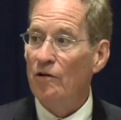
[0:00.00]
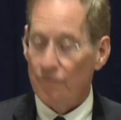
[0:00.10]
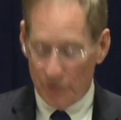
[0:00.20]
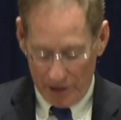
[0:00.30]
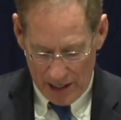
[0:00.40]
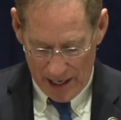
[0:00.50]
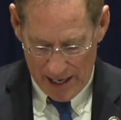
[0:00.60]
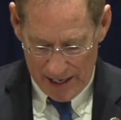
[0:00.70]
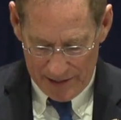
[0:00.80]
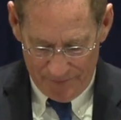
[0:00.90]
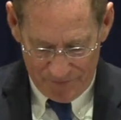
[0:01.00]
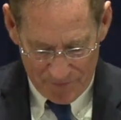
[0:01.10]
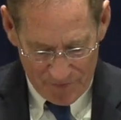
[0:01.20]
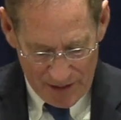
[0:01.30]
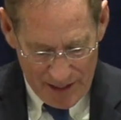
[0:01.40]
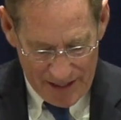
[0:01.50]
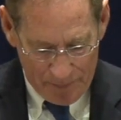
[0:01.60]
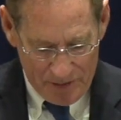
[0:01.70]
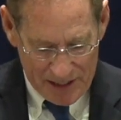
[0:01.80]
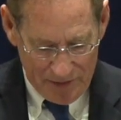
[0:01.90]
for God.
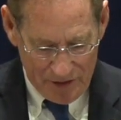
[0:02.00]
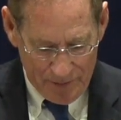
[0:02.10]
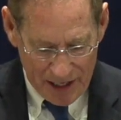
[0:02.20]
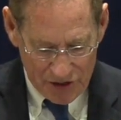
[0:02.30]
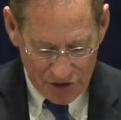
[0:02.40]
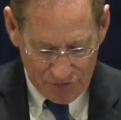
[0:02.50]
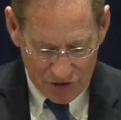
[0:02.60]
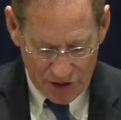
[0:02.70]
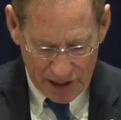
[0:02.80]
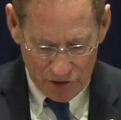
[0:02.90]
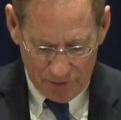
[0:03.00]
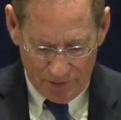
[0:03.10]
That became the basis for St. Luke